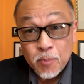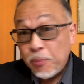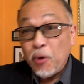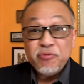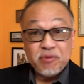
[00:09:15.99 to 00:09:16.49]

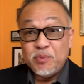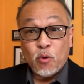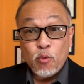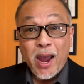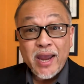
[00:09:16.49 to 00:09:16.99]
Both from the
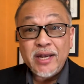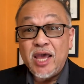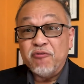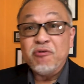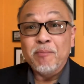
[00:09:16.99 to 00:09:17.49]
right
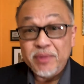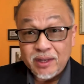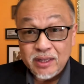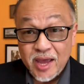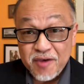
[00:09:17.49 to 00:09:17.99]
and from the
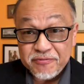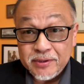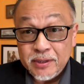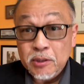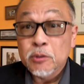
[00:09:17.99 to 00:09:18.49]

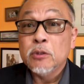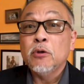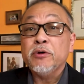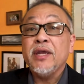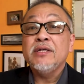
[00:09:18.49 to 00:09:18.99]
left,
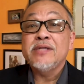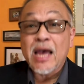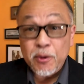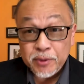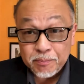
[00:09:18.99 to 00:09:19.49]
looking
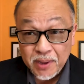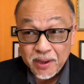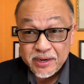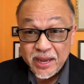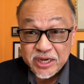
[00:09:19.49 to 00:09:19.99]
down
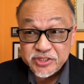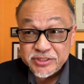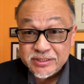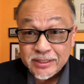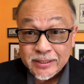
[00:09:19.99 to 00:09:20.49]
upon
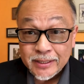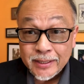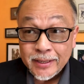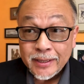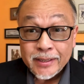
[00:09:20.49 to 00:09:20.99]
Asians.
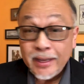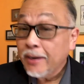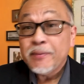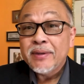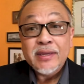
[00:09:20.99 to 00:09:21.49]
You
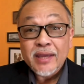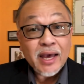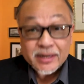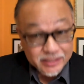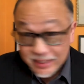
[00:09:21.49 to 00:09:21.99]
know, you
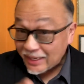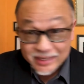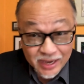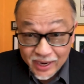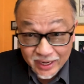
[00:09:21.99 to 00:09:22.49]
got
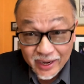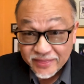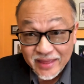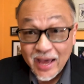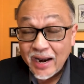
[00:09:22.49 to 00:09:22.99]
to
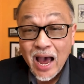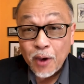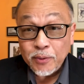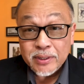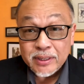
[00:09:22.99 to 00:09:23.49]
cut that
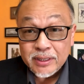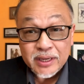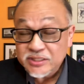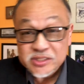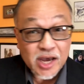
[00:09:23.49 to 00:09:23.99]
out.
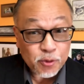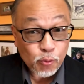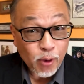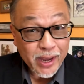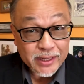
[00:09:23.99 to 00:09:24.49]
It's not
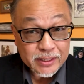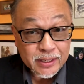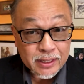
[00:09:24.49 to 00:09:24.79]
right.